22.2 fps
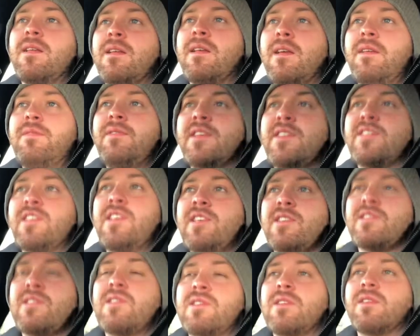and this
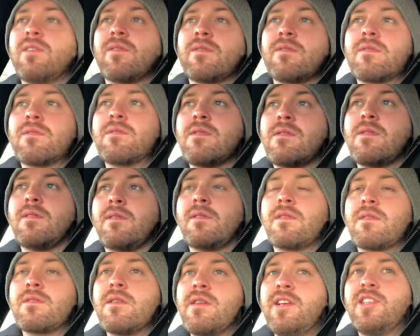is
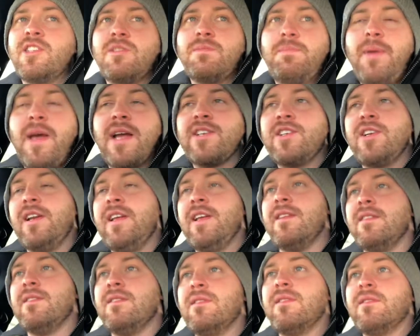especially
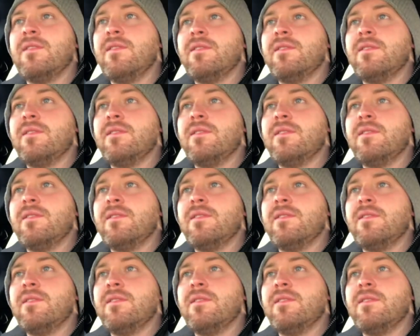in